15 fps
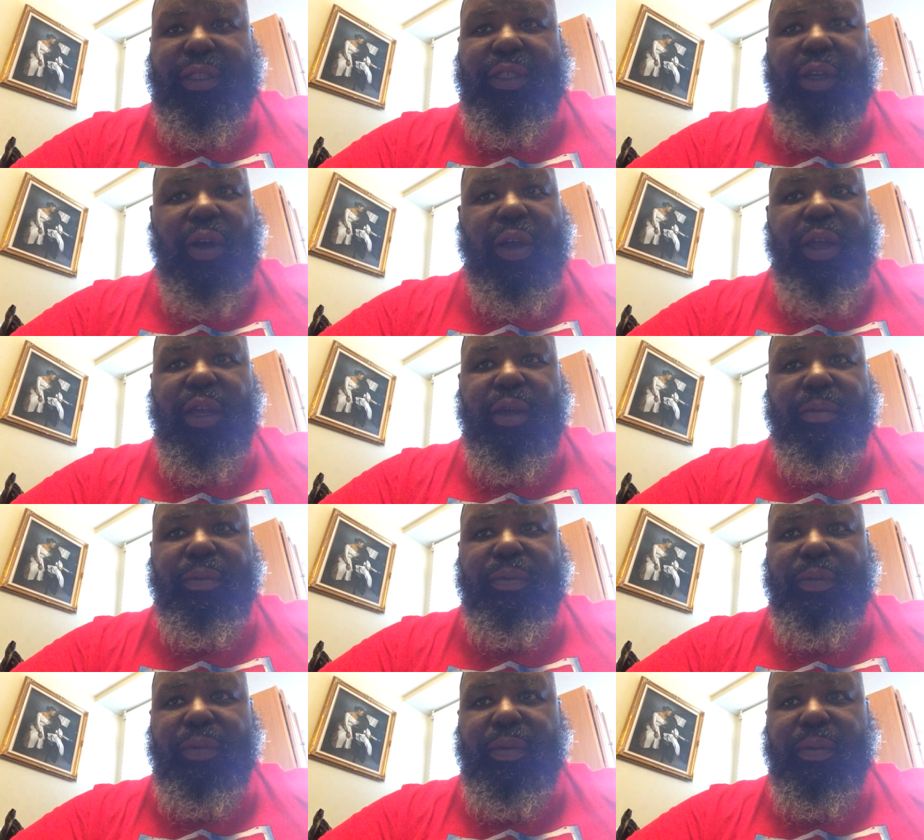saw
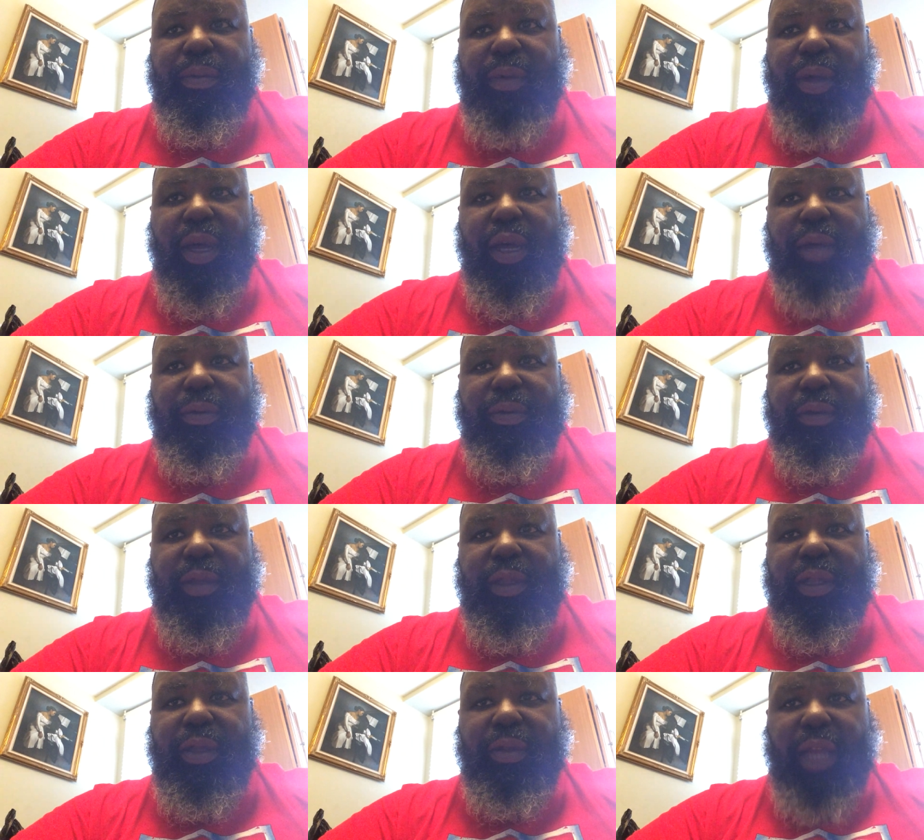him um,
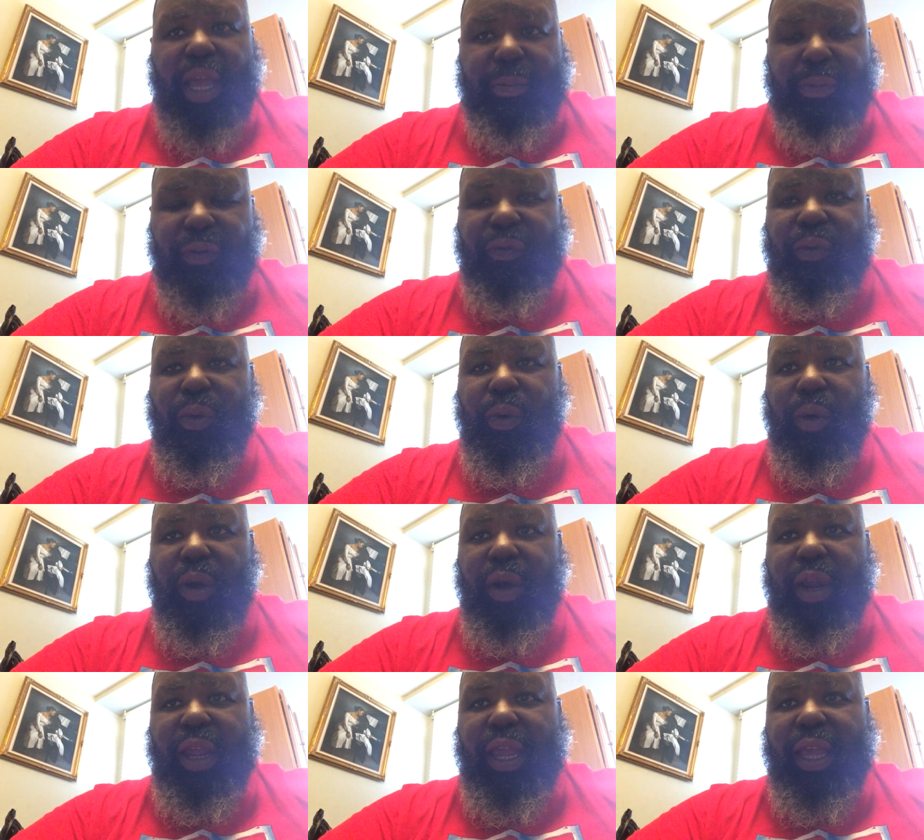night
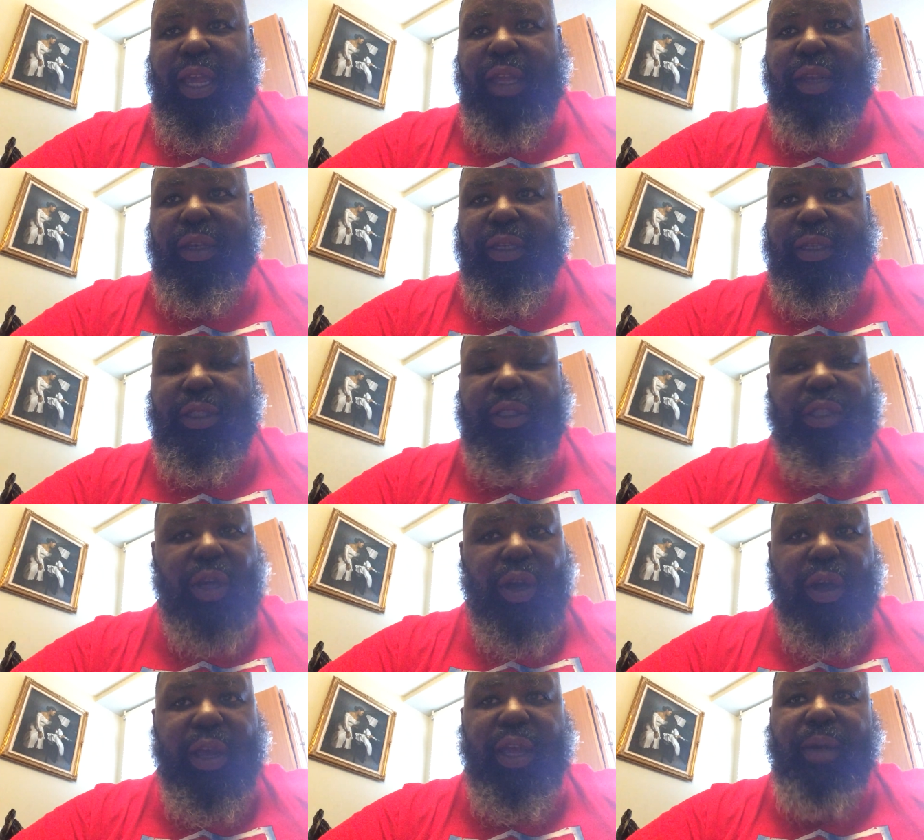before and
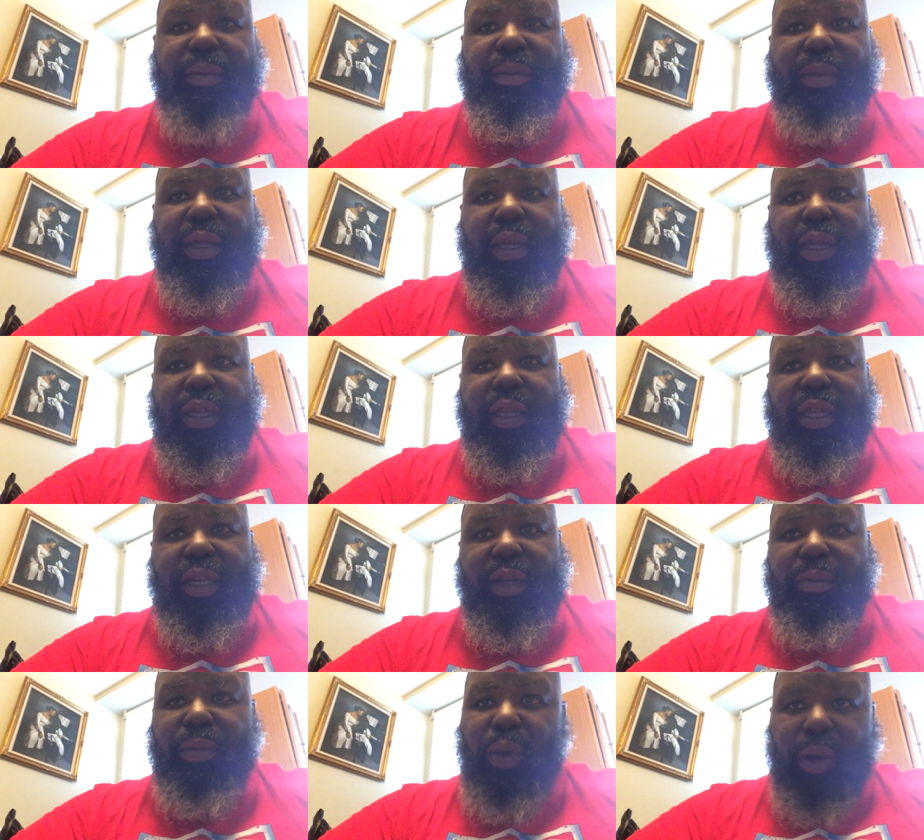saw him
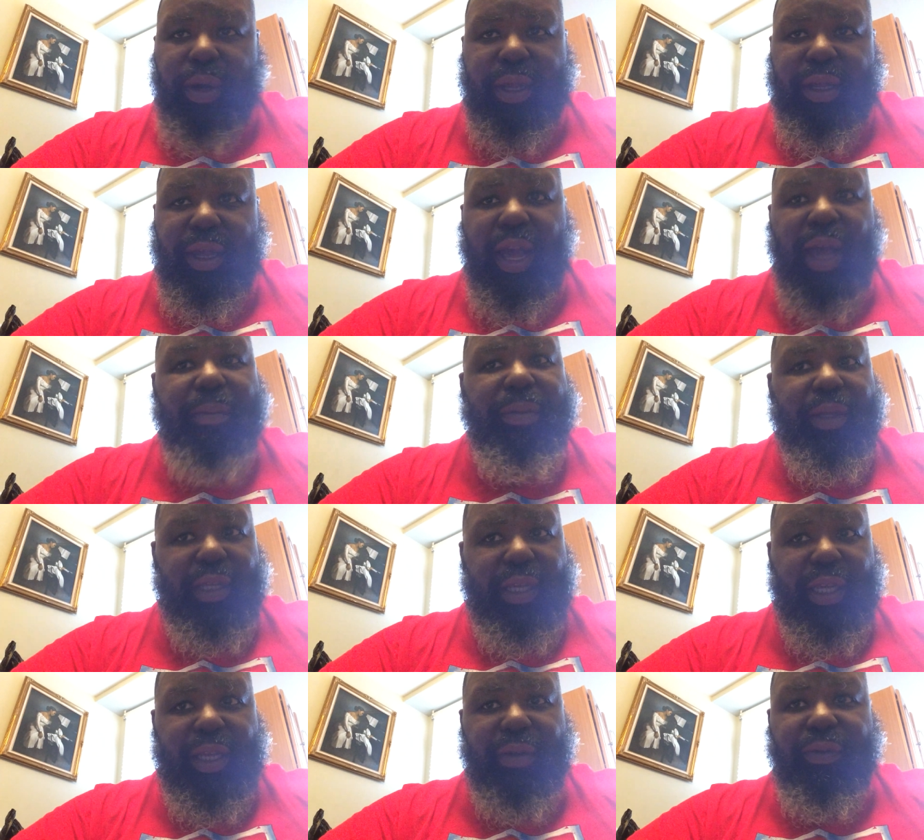in the morning, I
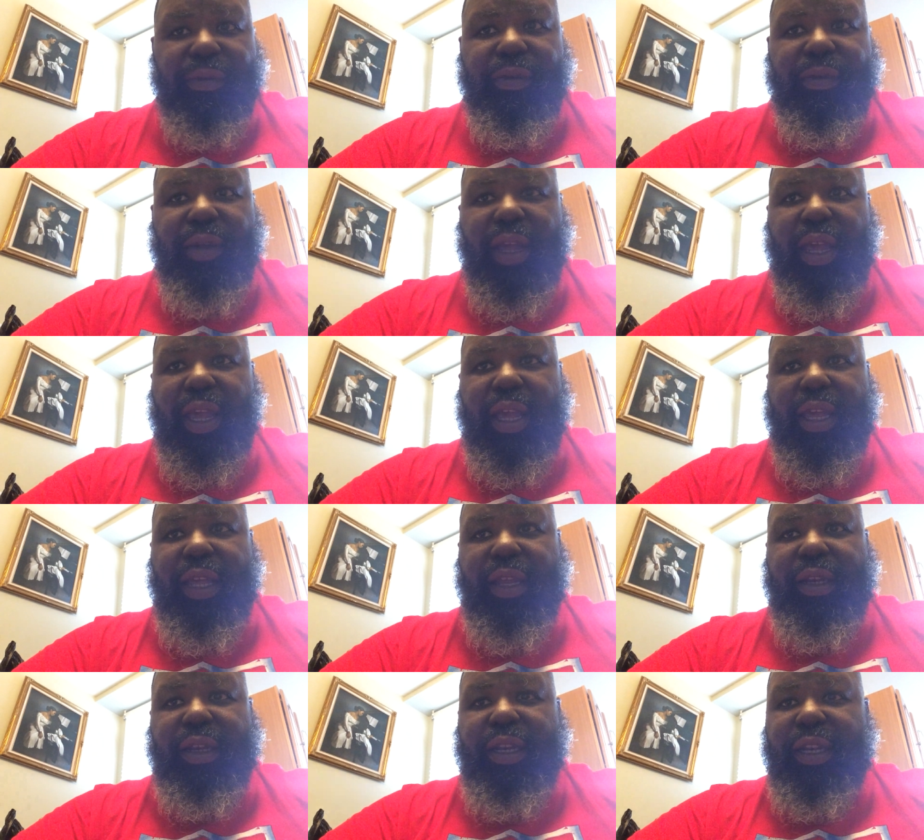believe,
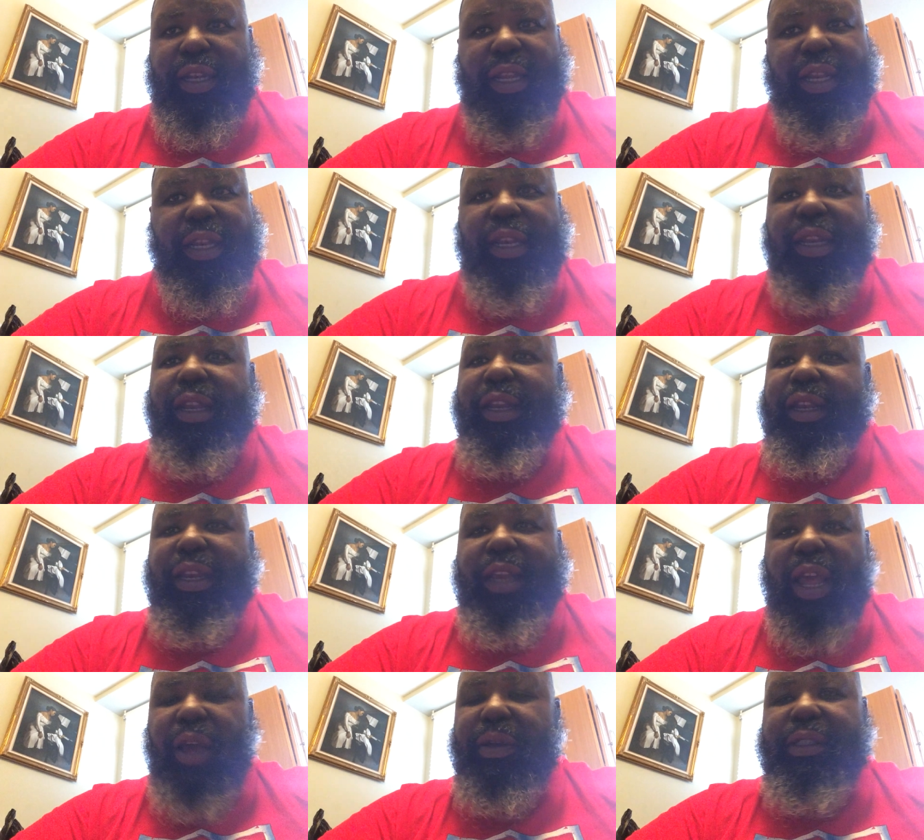and
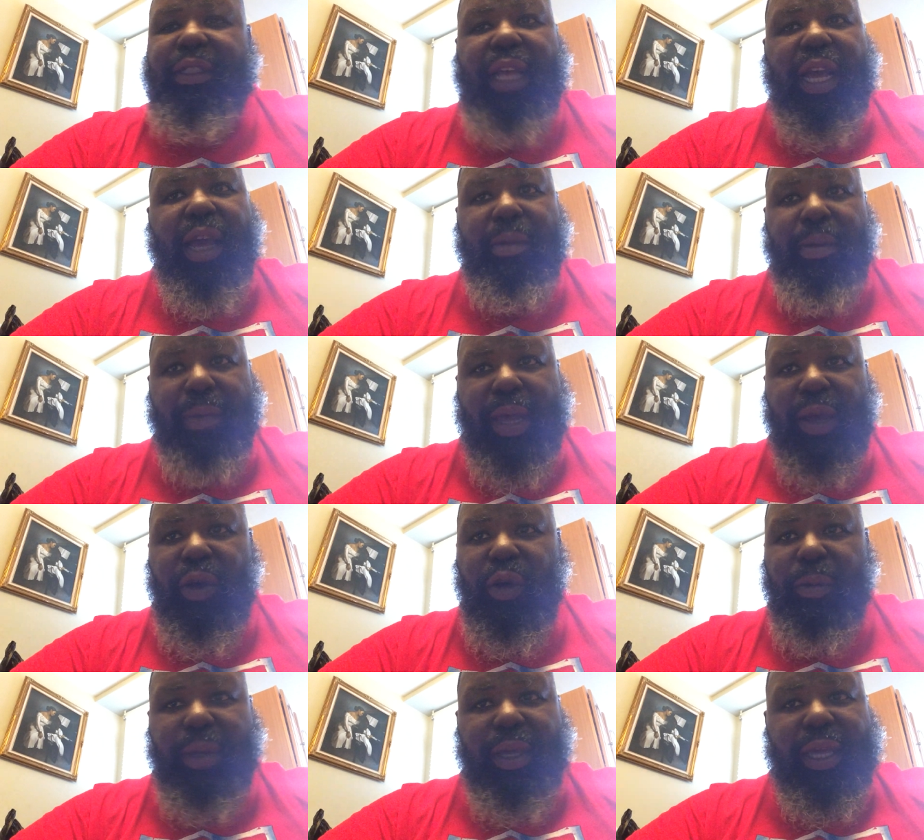now he's not coming back
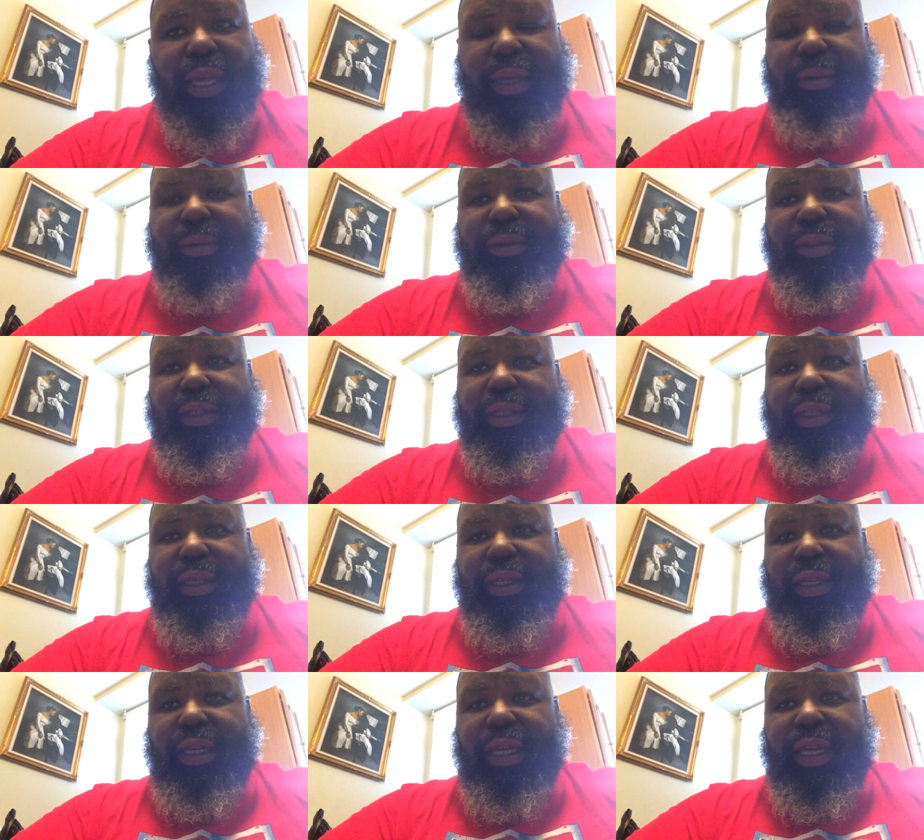home again.
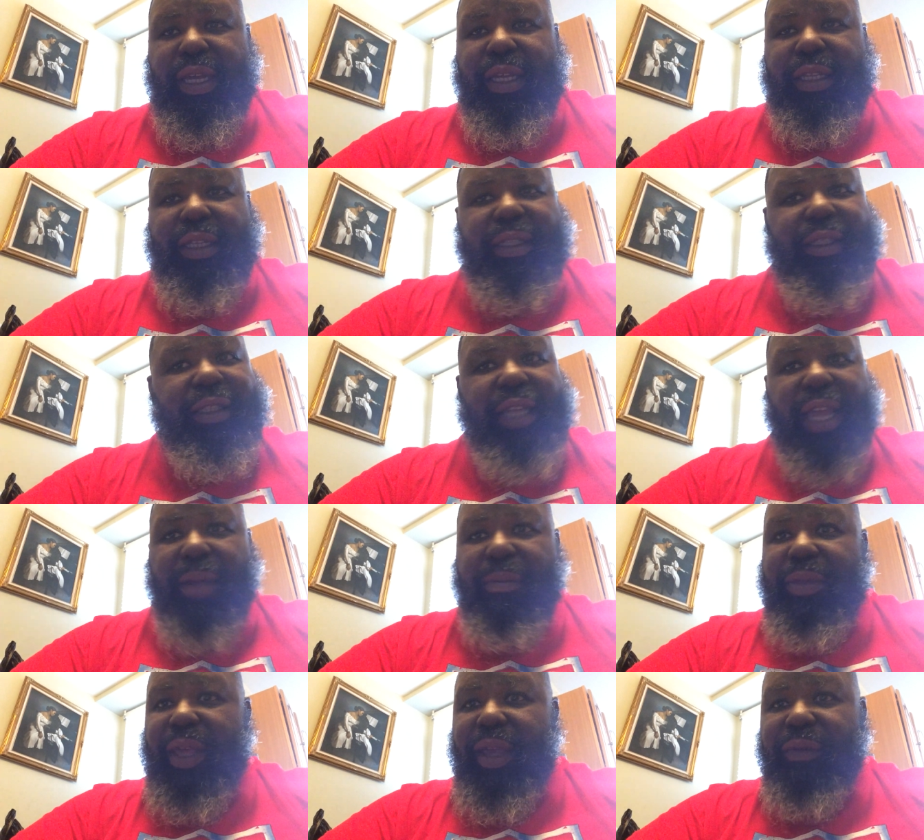
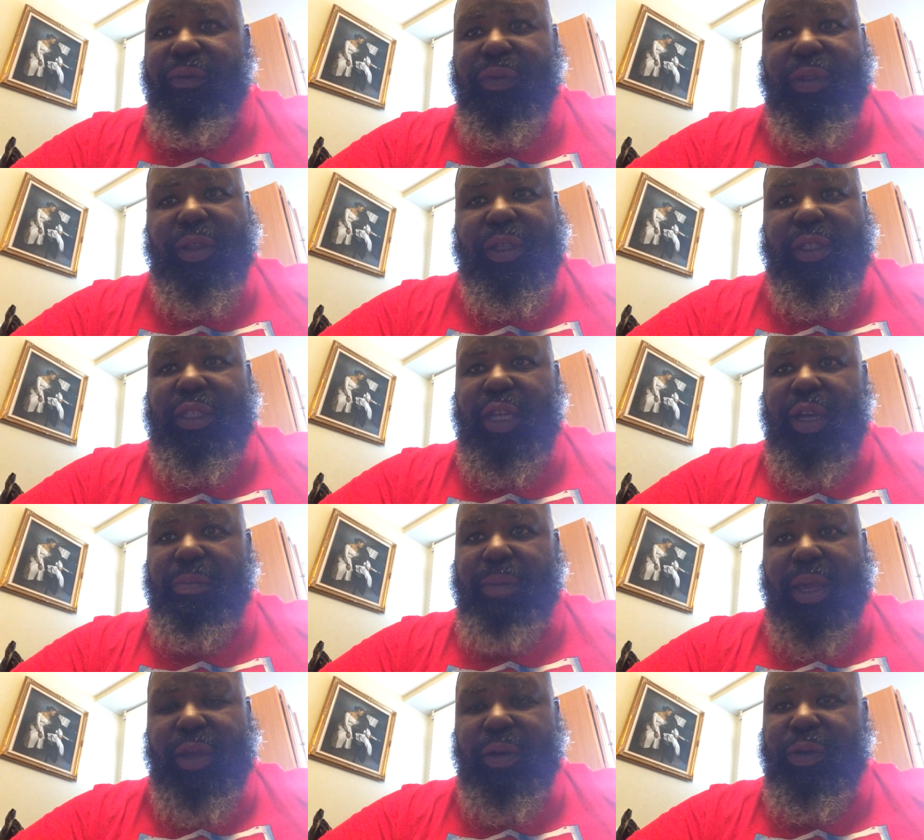Same thing for this
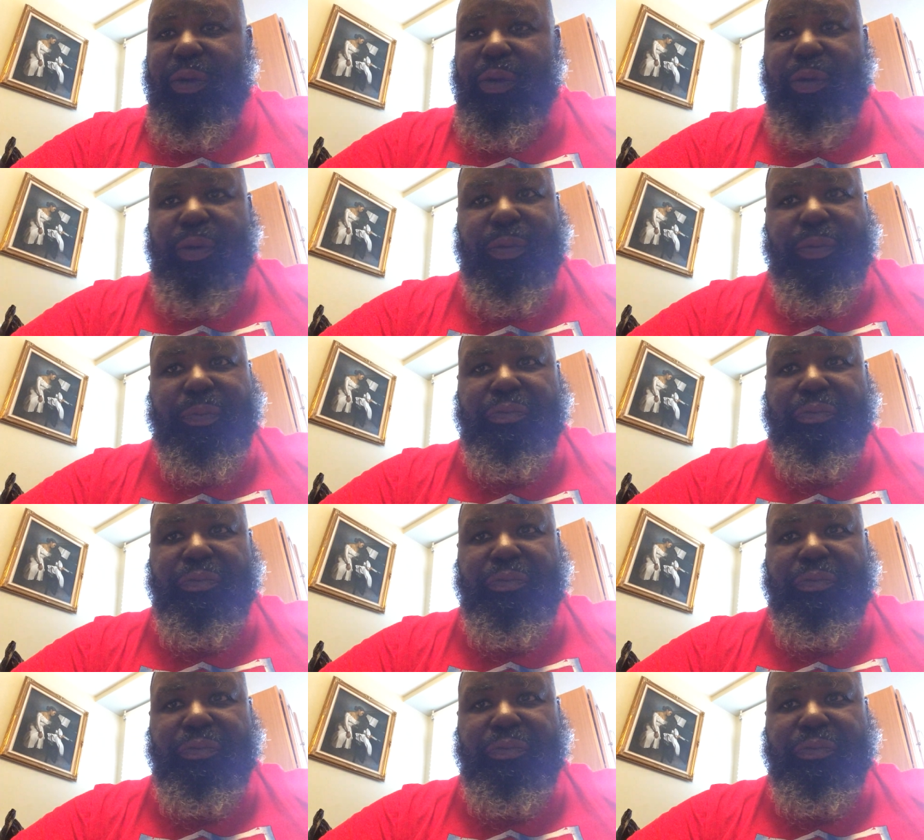young man who